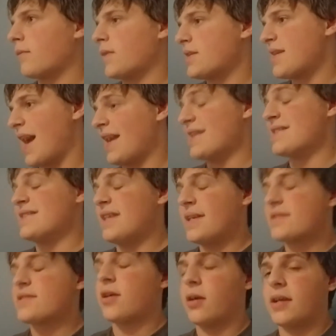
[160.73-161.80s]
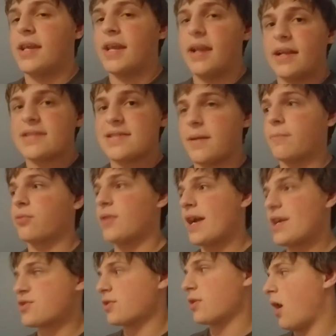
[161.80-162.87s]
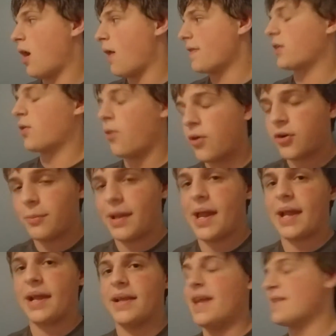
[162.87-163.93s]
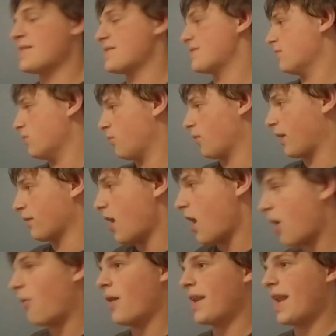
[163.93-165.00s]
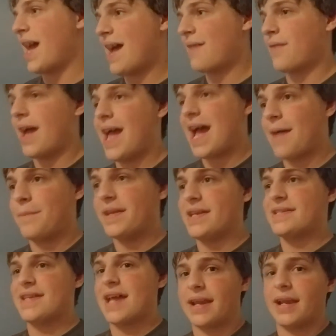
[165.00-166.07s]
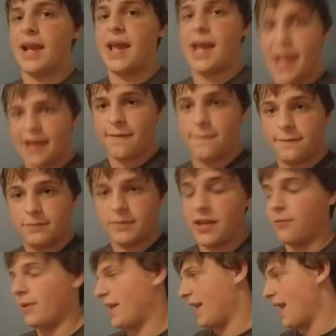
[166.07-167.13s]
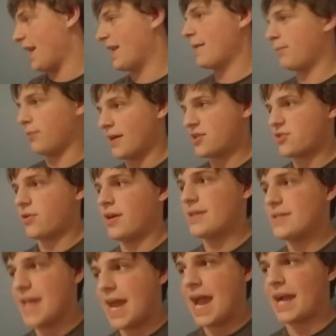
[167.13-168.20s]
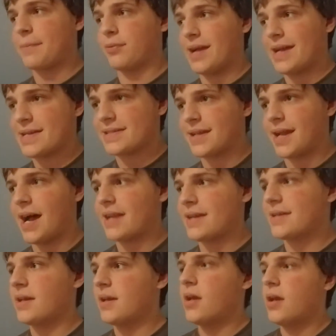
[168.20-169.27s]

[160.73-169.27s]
Titans need to start getting some pressure on the quarterback. We're not going to have a happy second half if we can't get pressure on Dak Prescott.